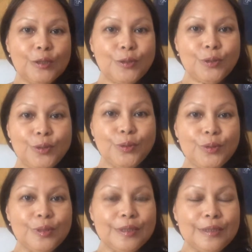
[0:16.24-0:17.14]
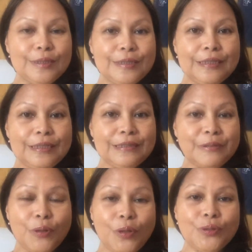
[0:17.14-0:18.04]
to
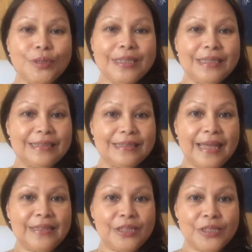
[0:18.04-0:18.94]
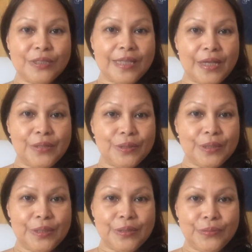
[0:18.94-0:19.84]
go to the central
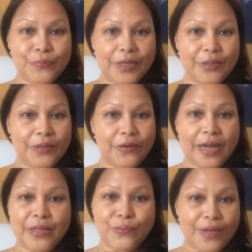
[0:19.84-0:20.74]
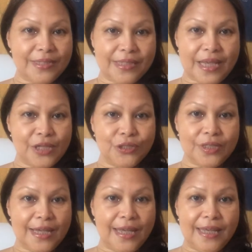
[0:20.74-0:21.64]
station where the railway
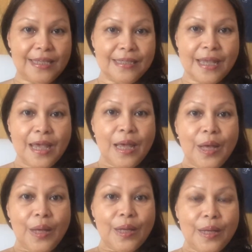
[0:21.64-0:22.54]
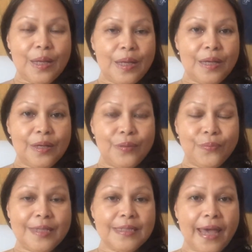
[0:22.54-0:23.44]
station is,
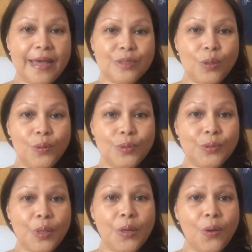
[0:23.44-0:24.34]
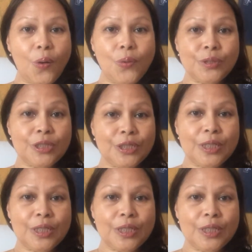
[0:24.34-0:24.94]
which has also coach